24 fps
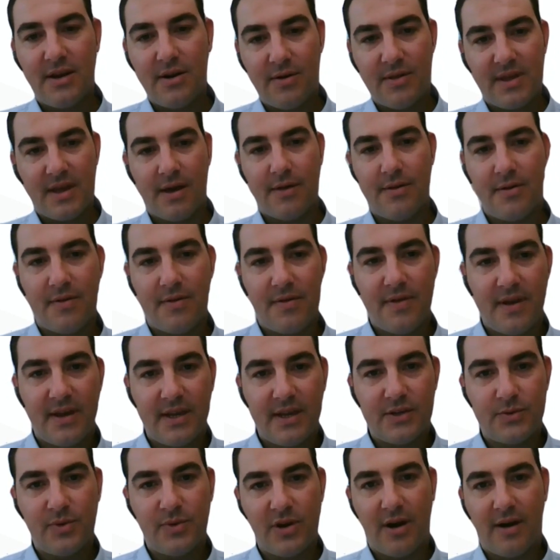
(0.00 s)
And the other
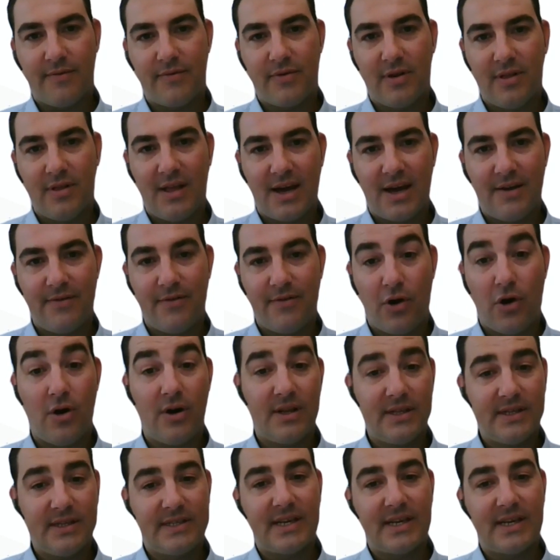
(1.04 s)
thing is we offer a lot of